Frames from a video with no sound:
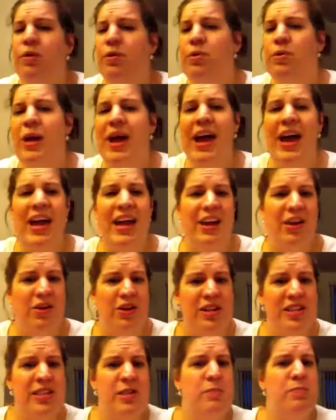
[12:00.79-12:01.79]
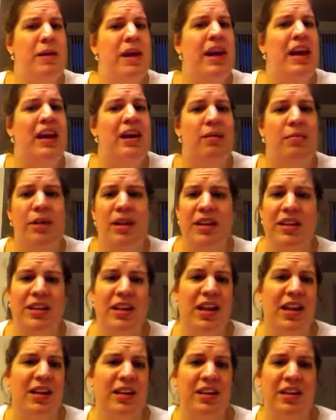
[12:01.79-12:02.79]
it away, or it's spam and
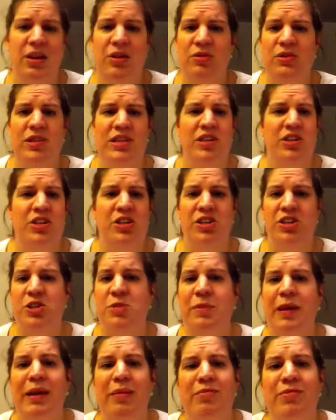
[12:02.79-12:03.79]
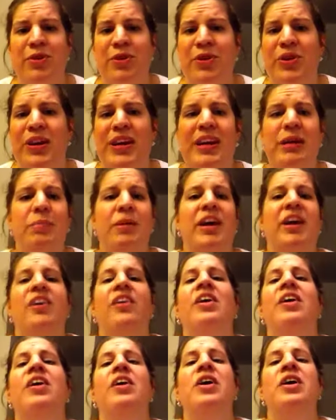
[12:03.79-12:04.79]
it goes into your spam folder and
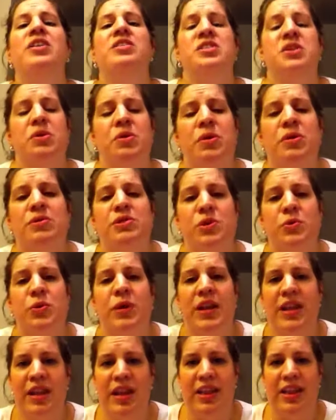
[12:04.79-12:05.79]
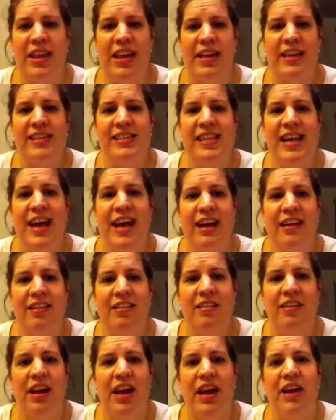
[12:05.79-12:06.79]
email. So those are one of the things
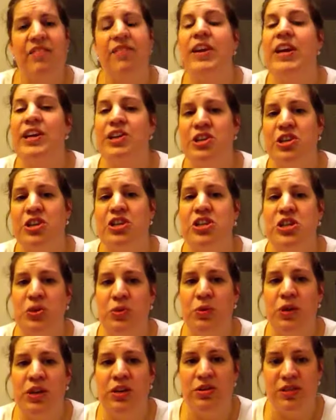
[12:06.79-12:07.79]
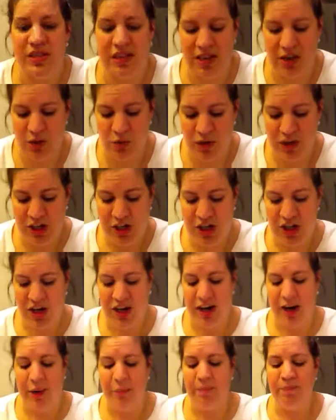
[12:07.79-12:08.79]
that kind of hinders you when you send a
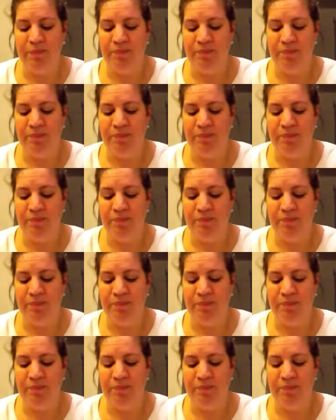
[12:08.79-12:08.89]
questionnaire.